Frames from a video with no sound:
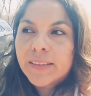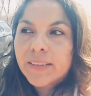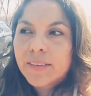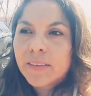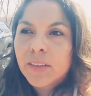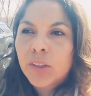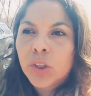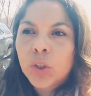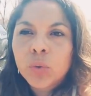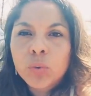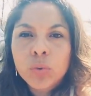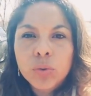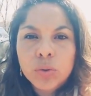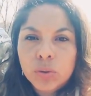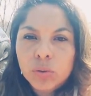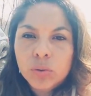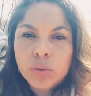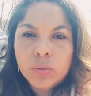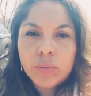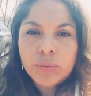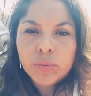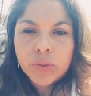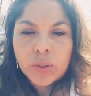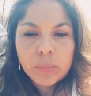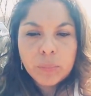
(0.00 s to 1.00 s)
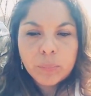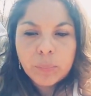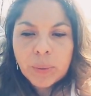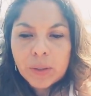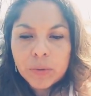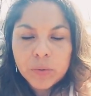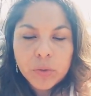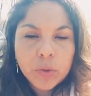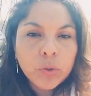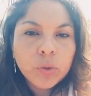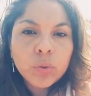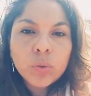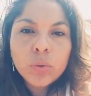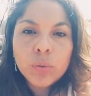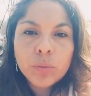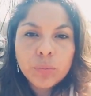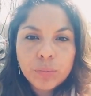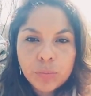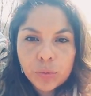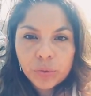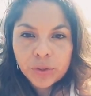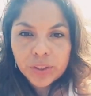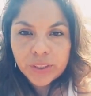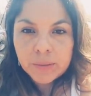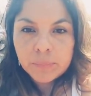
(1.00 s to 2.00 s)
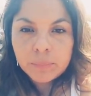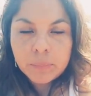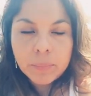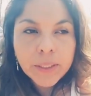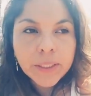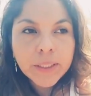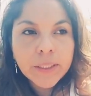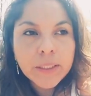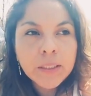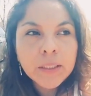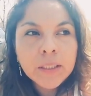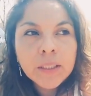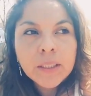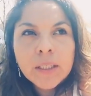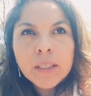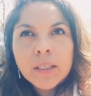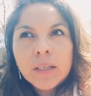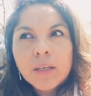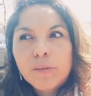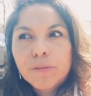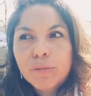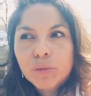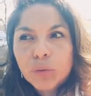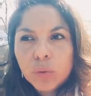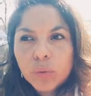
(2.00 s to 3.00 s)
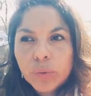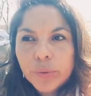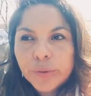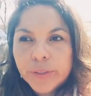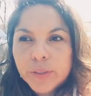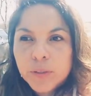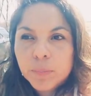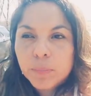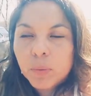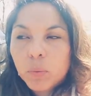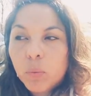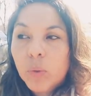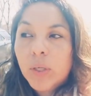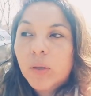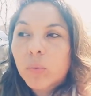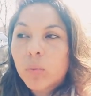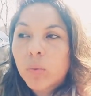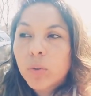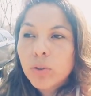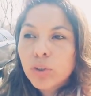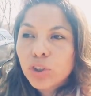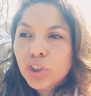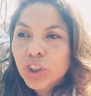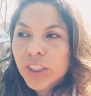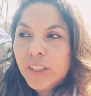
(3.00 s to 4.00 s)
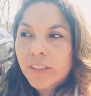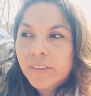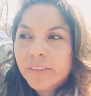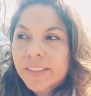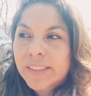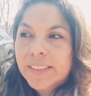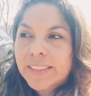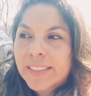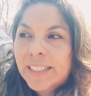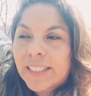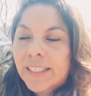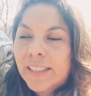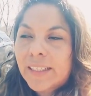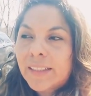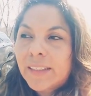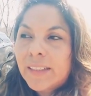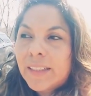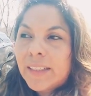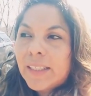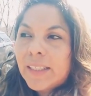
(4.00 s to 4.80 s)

you know about you more than me, of course. But what I will share is that,